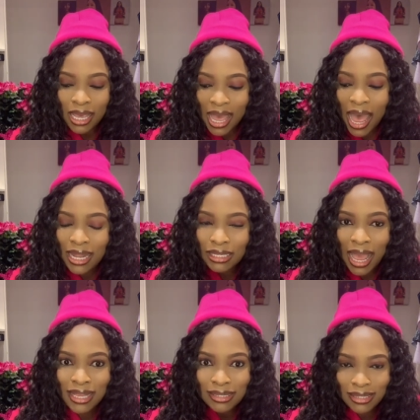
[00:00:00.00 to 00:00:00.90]
her,
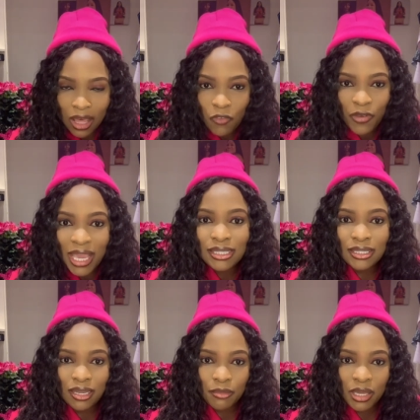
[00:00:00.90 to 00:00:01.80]
her
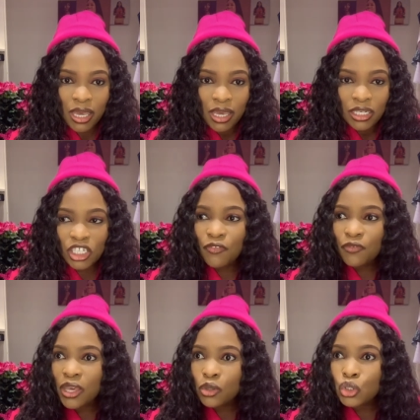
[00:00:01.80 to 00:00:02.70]
self-esteem. She
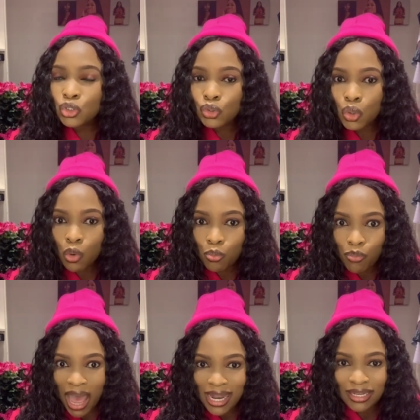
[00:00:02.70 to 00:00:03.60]
feels so
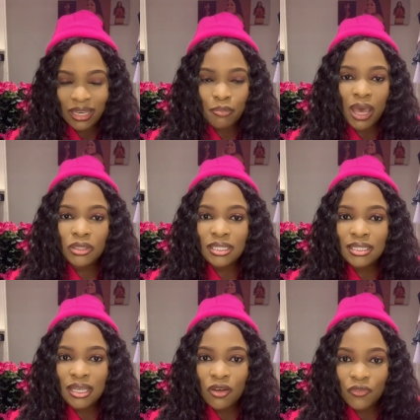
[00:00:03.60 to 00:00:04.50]
badly about
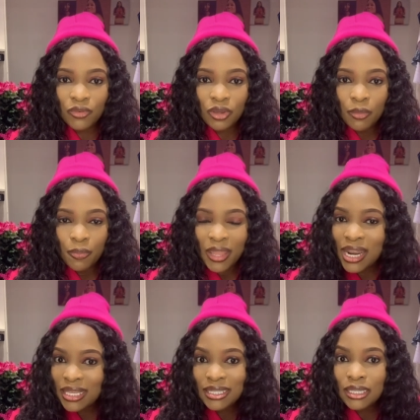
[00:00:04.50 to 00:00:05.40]
herself. And
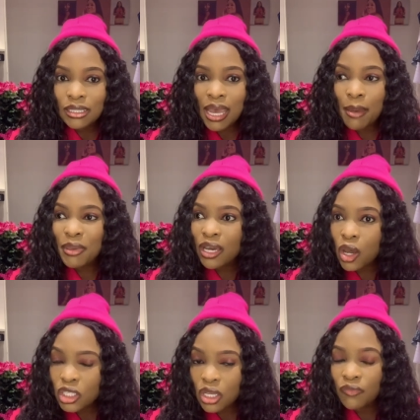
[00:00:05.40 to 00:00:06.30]
I said to her,
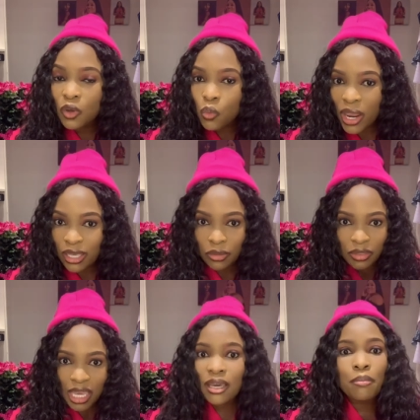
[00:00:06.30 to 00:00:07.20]
because of the way you
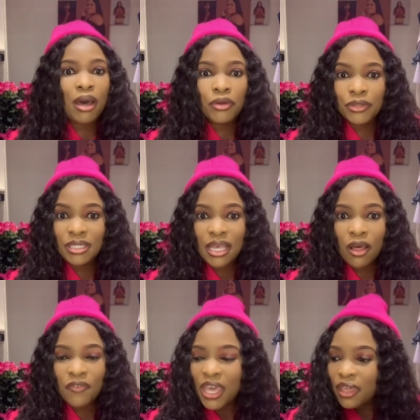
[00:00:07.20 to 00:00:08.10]
think about
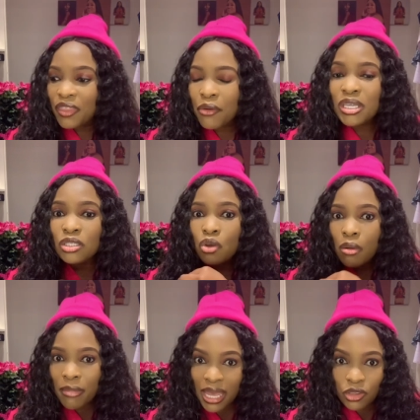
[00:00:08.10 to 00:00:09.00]
yourself, there is no
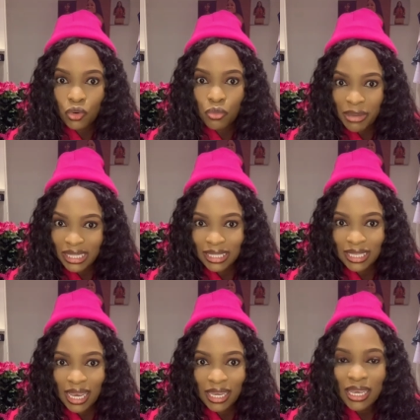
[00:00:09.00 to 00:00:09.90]
man you will meet
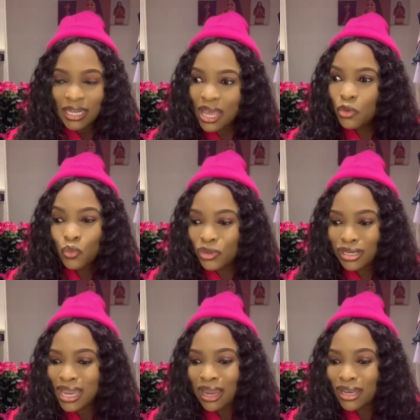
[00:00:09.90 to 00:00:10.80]
today that would,
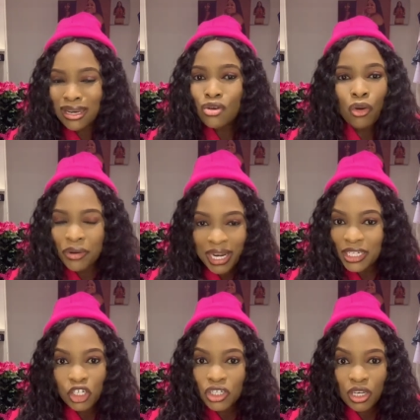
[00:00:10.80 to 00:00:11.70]
that no
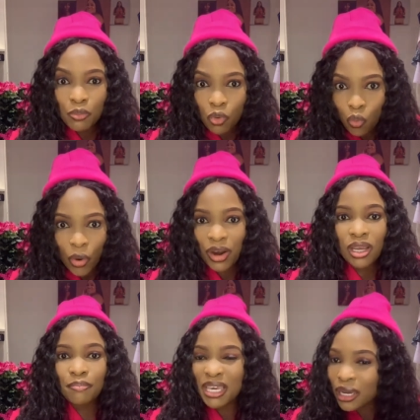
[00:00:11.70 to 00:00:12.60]
relationship will
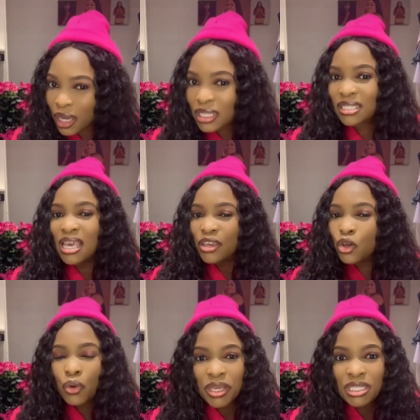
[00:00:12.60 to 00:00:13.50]
work because
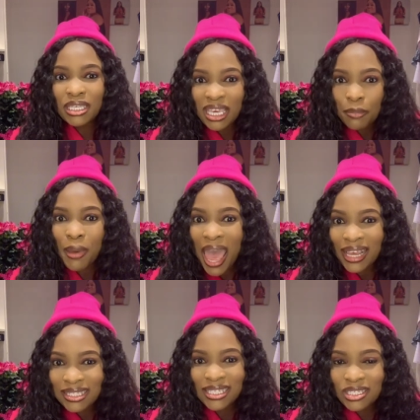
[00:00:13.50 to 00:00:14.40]
you're going to keep
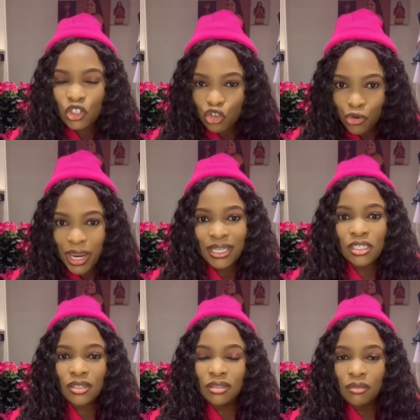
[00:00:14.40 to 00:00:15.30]
acting strange